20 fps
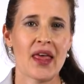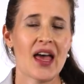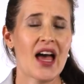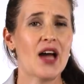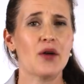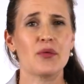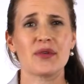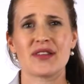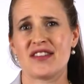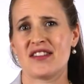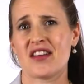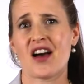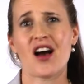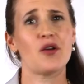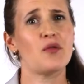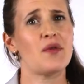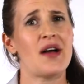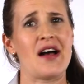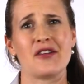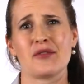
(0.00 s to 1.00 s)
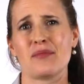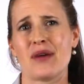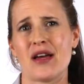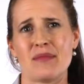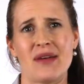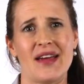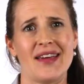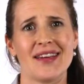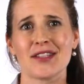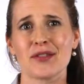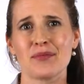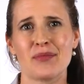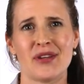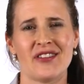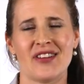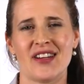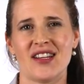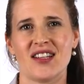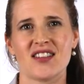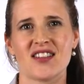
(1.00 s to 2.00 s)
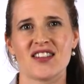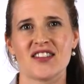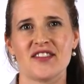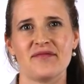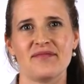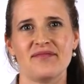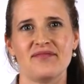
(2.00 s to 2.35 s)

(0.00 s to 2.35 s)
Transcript: I was not wowed by my experience,